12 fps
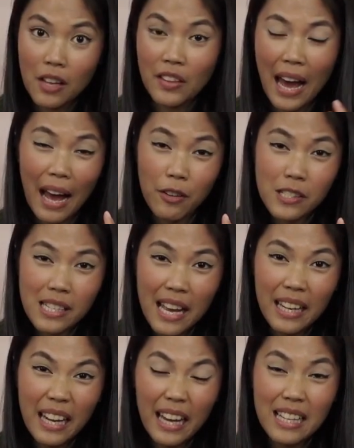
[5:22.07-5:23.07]
on the
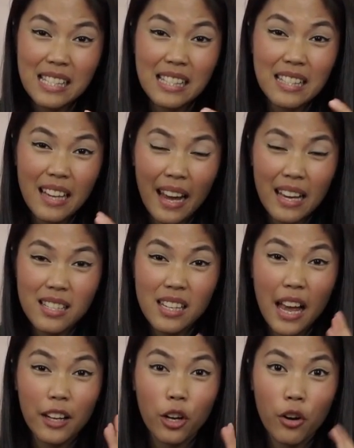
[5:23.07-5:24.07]
outside, it's nice
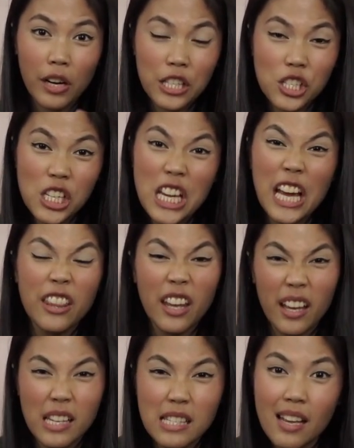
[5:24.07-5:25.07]
and crunchy, and
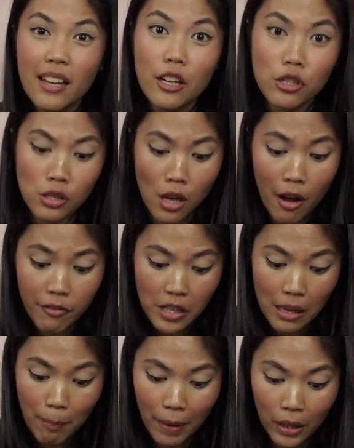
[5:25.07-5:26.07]
the inside is soft
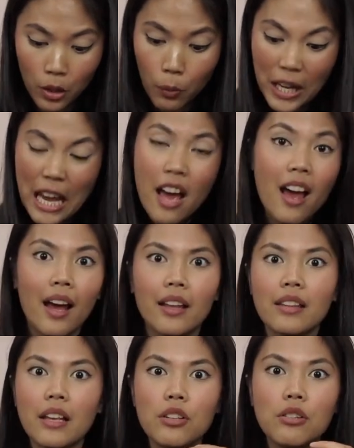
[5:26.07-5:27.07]
and pillowy.
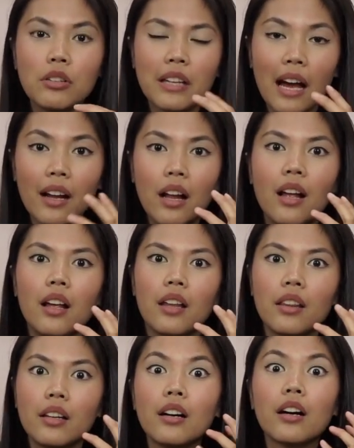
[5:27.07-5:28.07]
And then you get
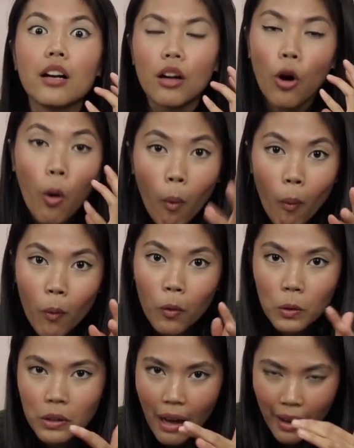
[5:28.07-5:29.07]
the
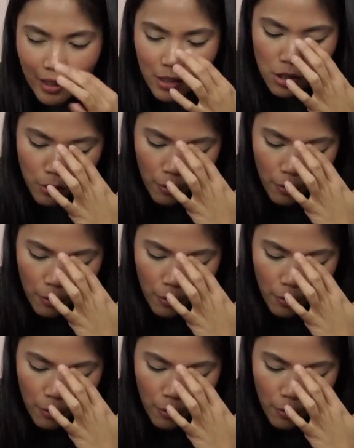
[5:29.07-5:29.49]
cold ice